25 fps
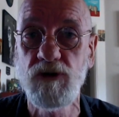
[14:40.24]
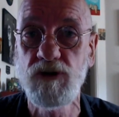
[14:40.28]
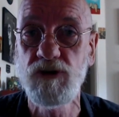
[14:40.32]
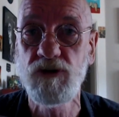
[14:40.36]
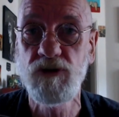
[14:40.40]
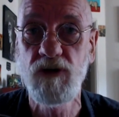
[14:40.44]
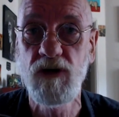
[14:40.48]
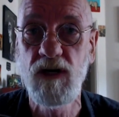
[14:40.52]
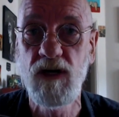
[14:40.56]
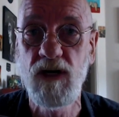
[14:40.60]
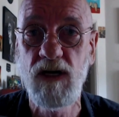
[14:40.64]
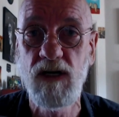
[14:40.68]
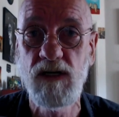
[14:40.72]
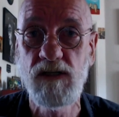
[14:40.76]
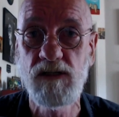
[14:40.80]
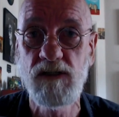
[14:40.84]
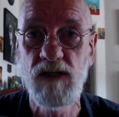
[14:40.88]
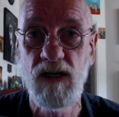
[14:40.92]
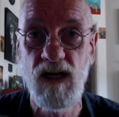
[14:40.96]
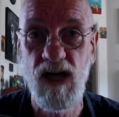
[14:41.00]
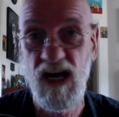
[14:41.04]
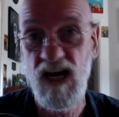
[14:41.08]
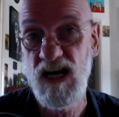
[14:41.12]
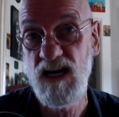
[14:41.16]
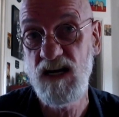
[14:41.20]
the trees
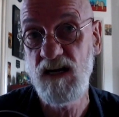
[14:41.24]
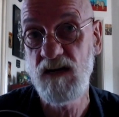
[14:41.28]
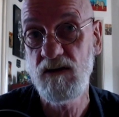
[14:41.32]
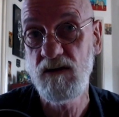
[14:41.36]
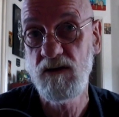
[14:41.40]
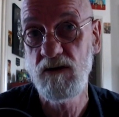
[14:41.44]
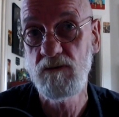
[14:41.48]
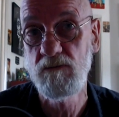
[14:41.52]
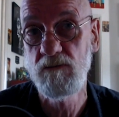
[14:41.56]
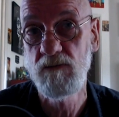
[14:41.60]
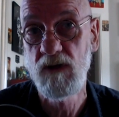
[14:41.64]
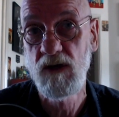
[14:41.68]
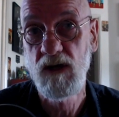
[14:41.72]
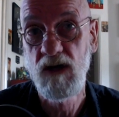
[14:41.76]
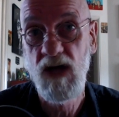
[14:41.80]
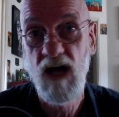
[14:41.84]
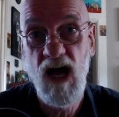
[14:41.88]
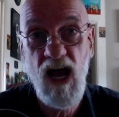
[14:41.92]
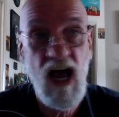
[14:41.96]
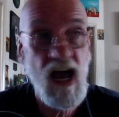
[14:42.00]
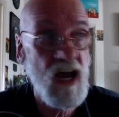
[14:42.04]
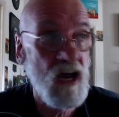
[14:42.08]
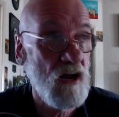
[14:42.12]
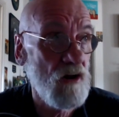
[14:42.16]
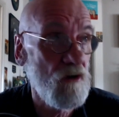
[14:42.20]
and eating them,
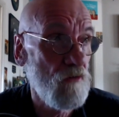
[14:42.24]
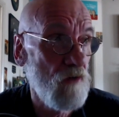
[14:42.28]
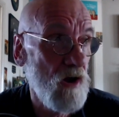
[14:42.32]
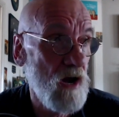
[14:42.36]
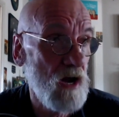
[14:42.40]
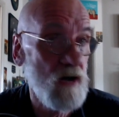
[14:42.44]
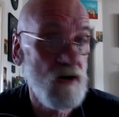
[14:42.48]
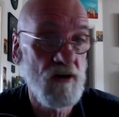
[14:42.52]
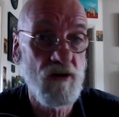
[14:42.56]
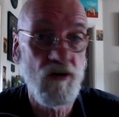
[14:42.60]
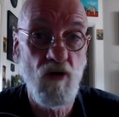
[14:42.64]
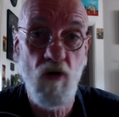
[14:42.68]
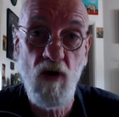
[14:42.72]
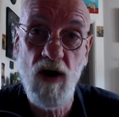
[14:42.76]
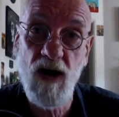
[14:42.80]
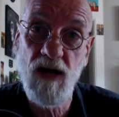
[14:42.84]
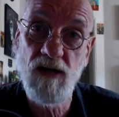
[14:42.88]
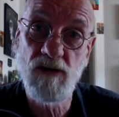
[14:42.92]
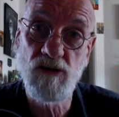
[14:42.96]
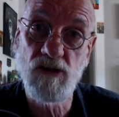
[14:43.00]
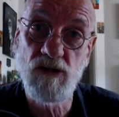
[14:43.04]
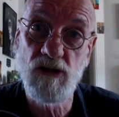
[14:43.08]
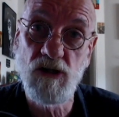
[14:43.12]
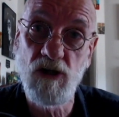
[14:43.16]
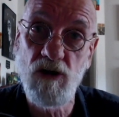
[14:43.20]
hanging around at
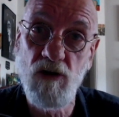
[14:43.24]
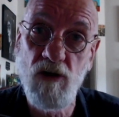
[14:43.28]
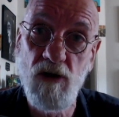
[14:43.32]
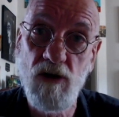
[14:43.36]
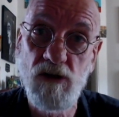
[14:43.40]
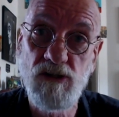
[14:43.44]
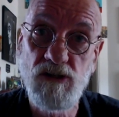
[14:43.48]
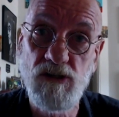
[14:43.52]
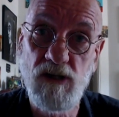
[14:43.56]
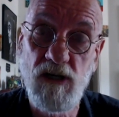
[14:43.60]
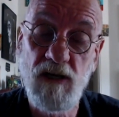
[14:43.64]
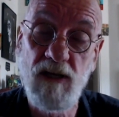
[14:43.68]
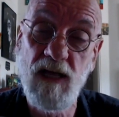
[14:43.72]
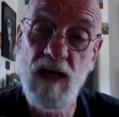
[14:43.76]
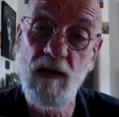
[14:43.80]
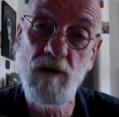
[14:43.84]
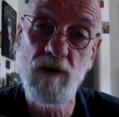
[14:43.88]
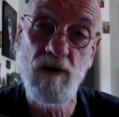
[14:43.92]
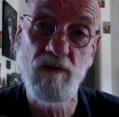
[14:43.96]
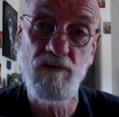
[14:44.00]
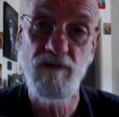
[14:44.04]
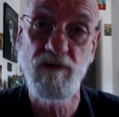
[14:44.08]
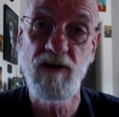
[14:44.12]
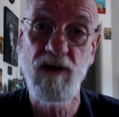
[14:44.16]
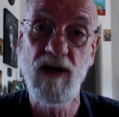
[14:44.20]
ground zero, sitting there
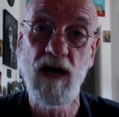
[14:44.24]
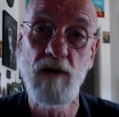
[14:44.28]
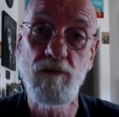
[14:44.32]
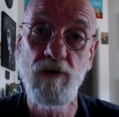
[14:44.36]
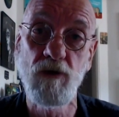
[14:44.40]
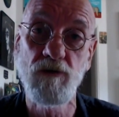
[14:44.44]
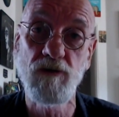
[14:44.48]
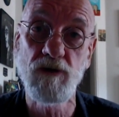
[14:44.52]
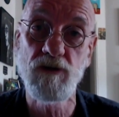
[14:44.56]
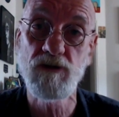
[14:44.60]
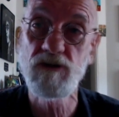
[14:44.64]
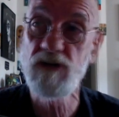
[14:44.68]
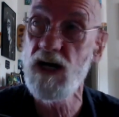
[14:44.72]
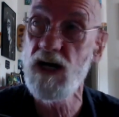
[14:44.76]
with her feet up on the